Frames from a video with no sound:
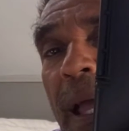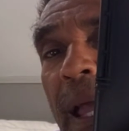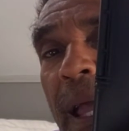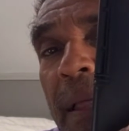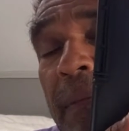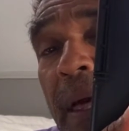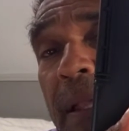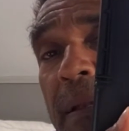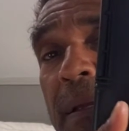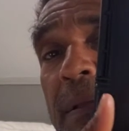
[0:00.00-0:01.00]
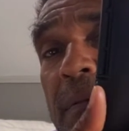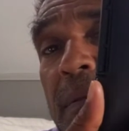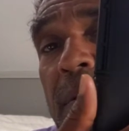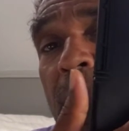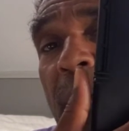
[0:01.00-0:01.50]
and that it
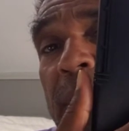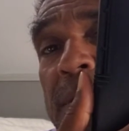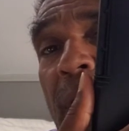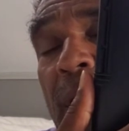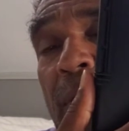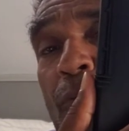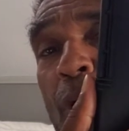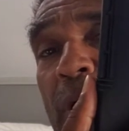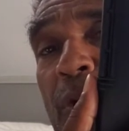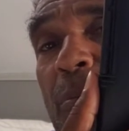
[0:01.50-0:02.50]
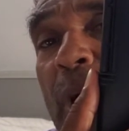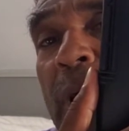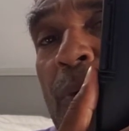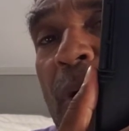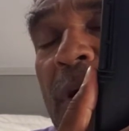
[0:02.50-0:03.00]
depends on what your
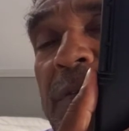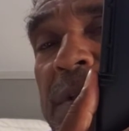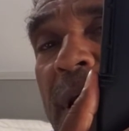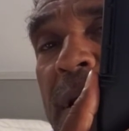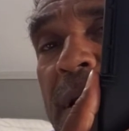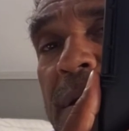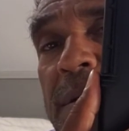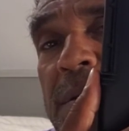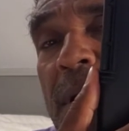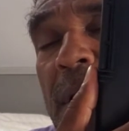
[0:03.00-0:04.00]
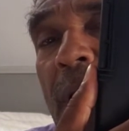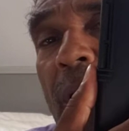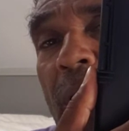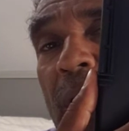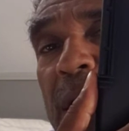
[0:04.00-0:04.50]
brainwave state is.
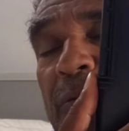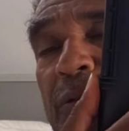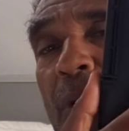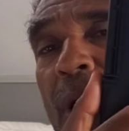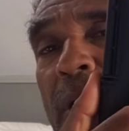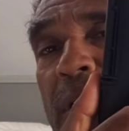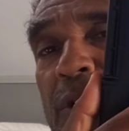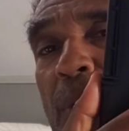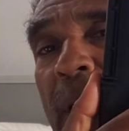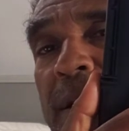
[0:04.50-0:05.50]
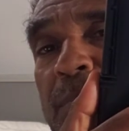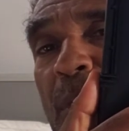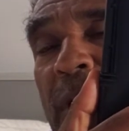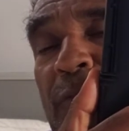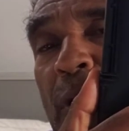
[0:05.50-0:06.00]
If you are in a trance
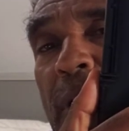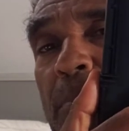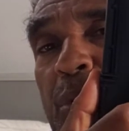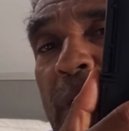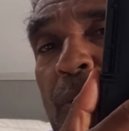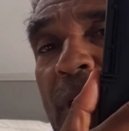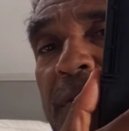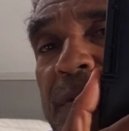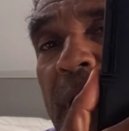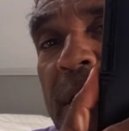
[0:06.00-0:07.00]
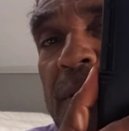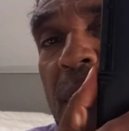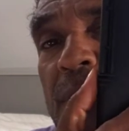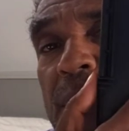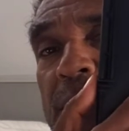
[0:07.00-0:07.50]
brainwave state,
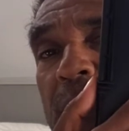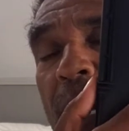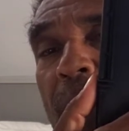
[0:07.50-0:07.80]
such as